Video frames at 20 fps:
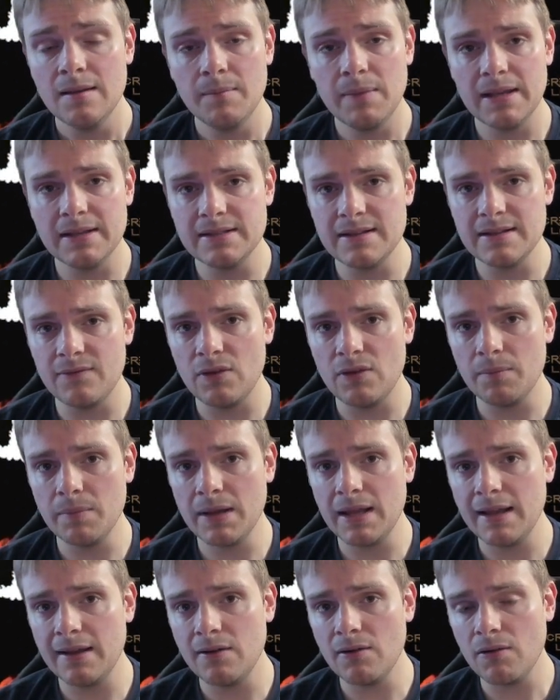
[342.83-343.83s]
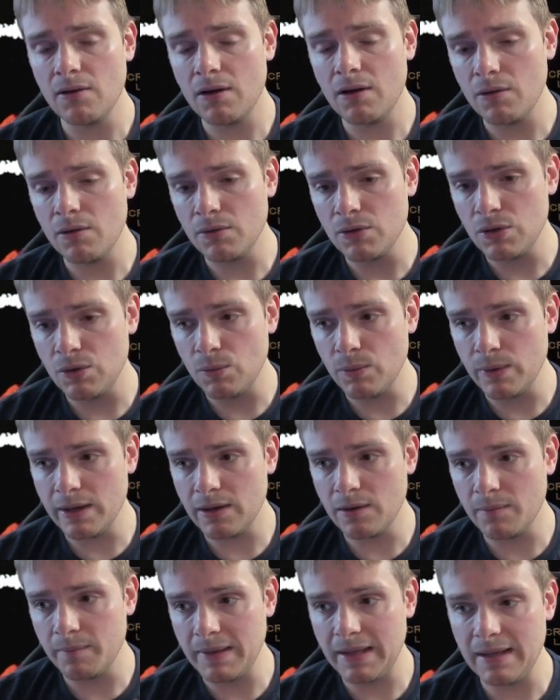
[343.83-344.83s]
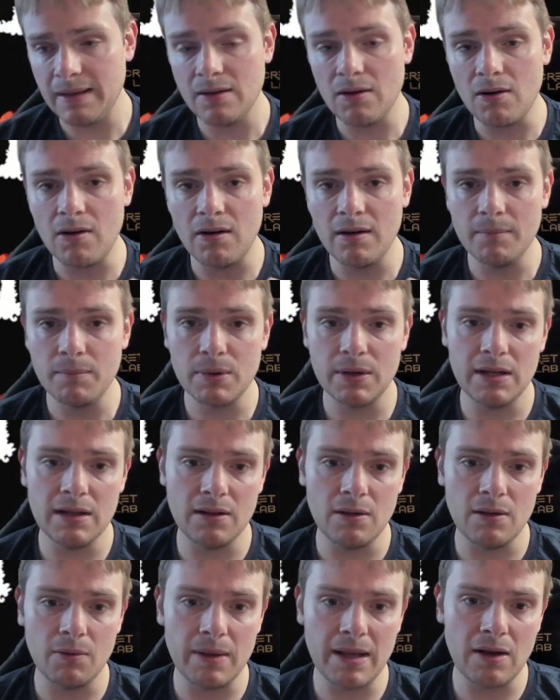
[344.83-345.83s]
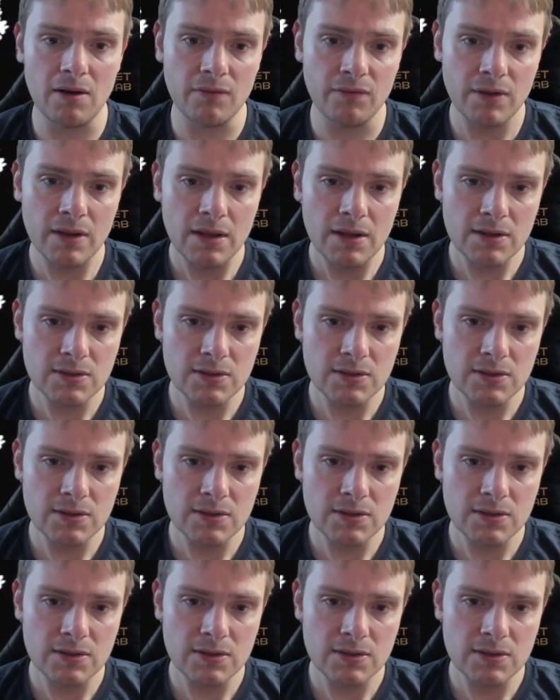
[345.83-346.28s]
because if you're playing a rogue, you will be on pretty low health.